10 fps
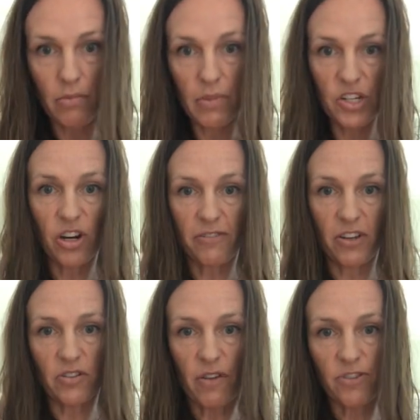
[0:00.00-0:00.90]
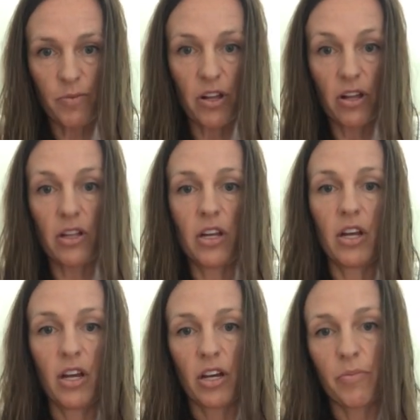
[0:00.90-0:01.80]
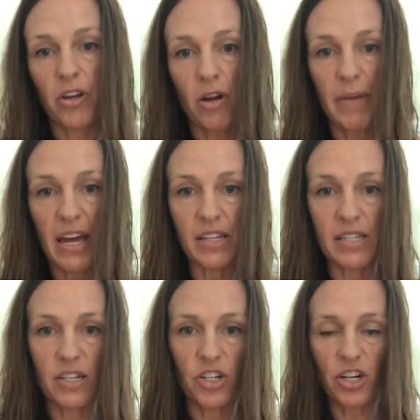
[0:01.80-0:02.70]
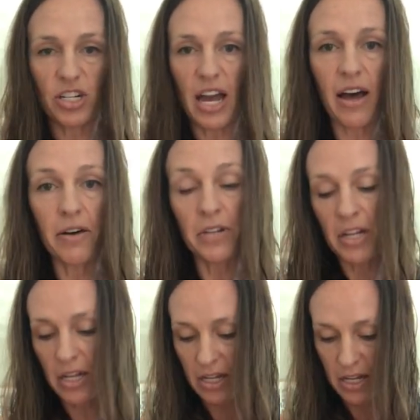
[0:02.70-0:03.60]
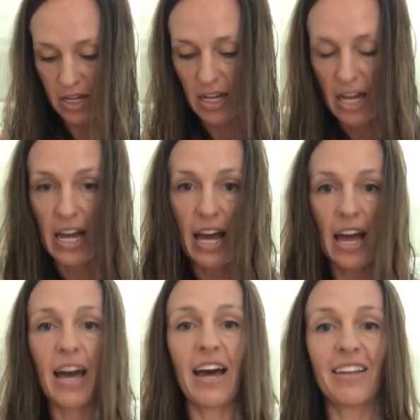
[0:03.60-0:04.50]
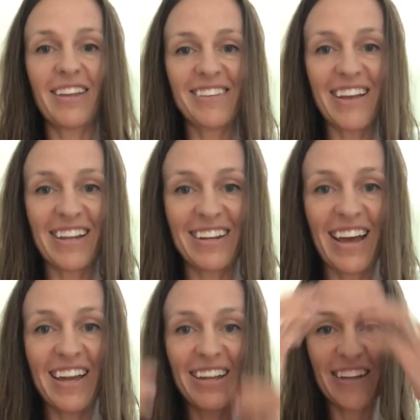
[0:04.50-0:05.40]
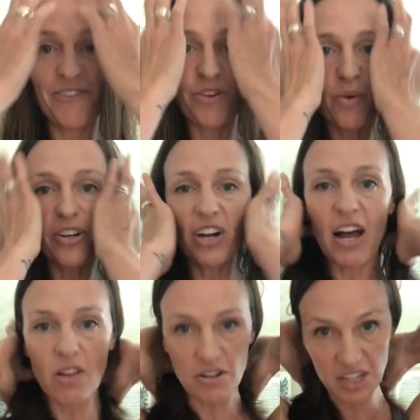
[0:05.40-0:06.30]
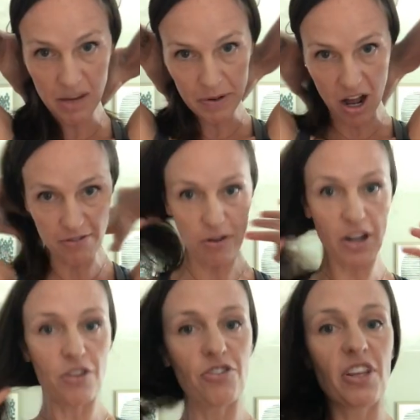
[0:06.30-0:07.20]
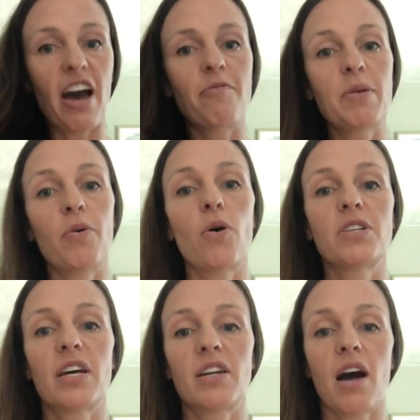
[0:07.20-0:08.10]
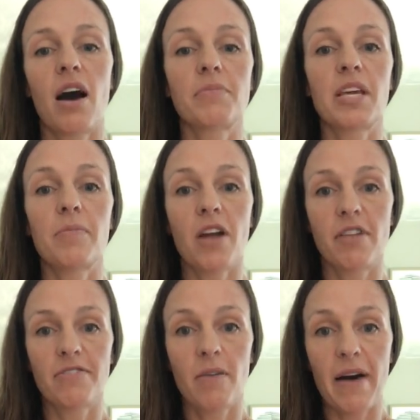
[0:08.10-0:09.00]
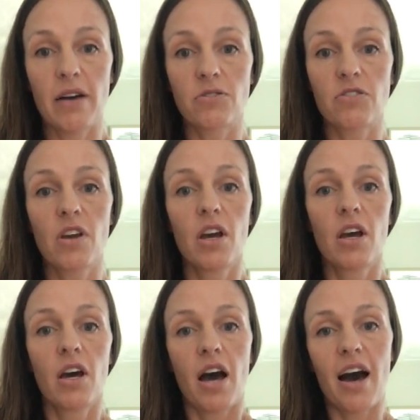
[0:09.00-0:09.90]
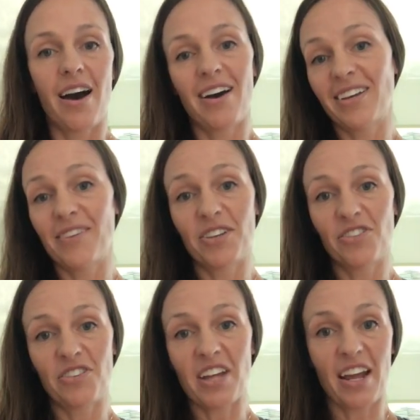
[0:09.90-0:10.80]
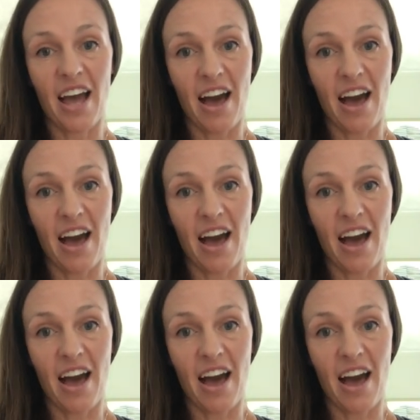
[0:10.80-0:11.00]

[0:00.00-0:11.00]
Make sure it feels comfortable. You can pull your pants and your shirt down. And that's it. And if you wonder how long to keep it on for, I usually have people hold it, keep it on for about even just a day and